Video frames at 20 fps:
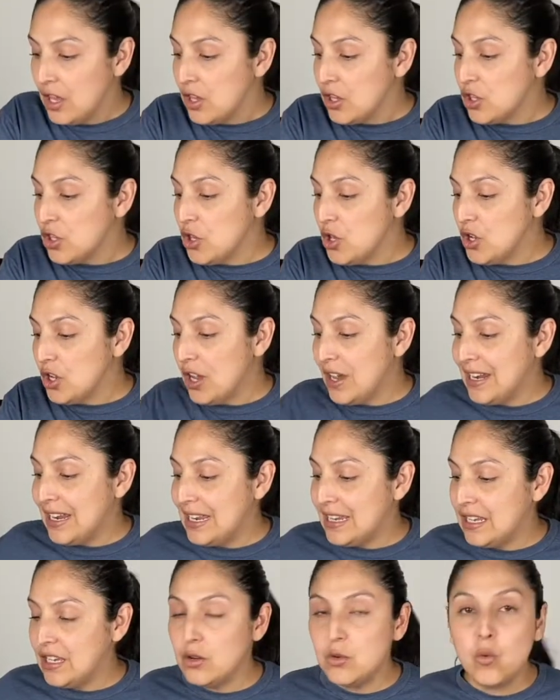You're
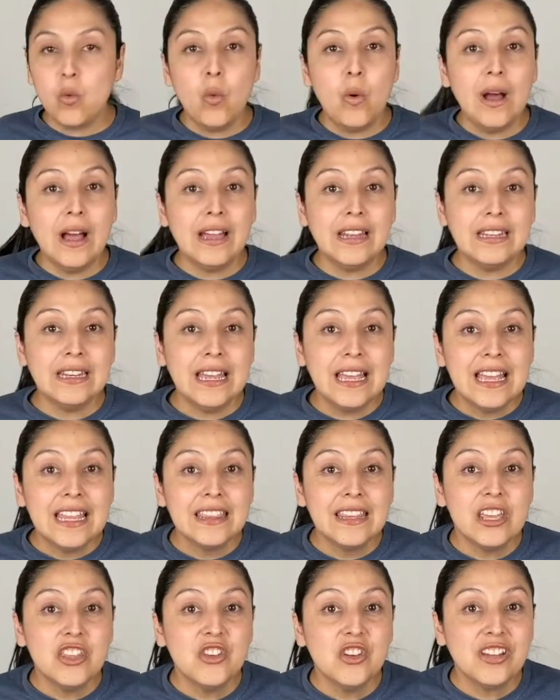gonna need one
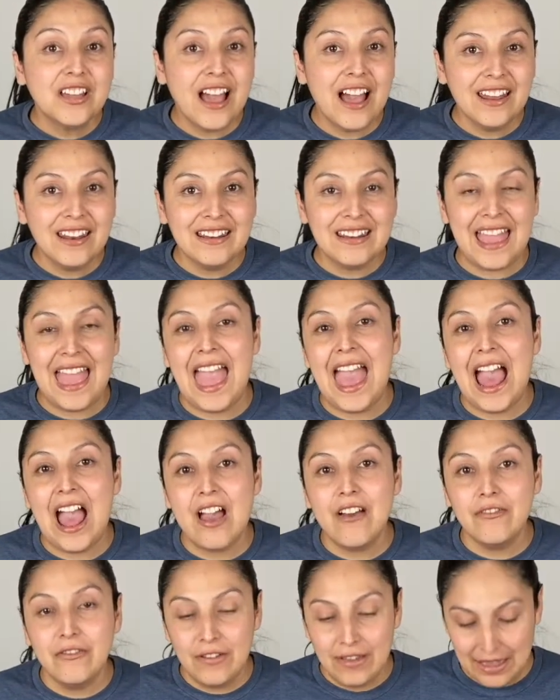that you cut in
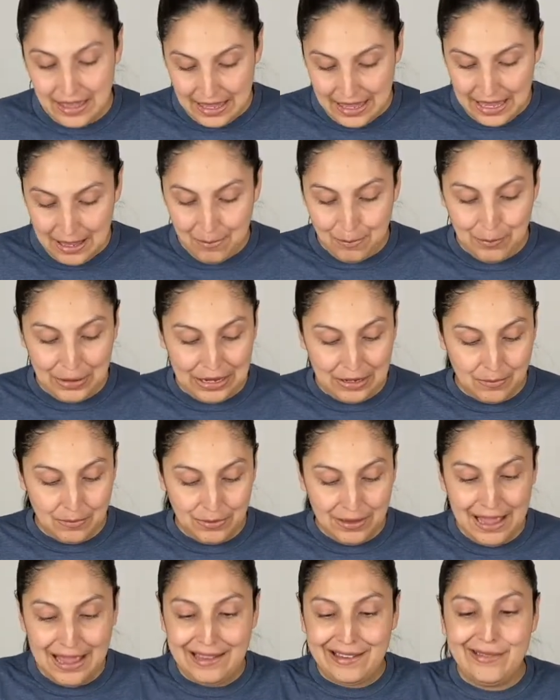half and paint
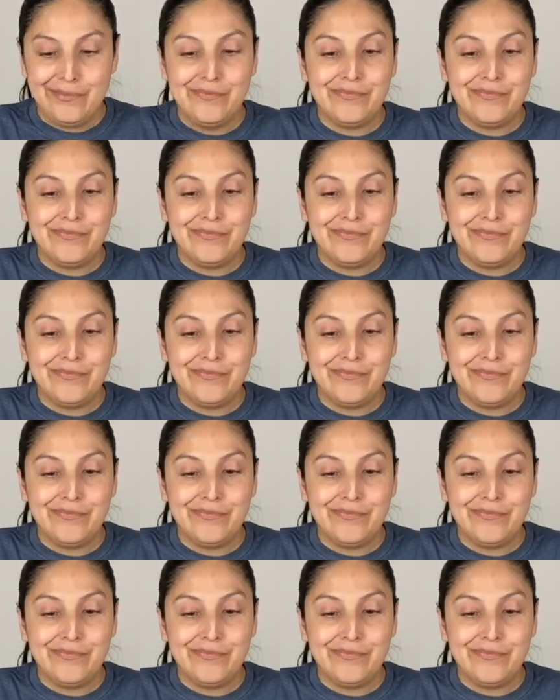black.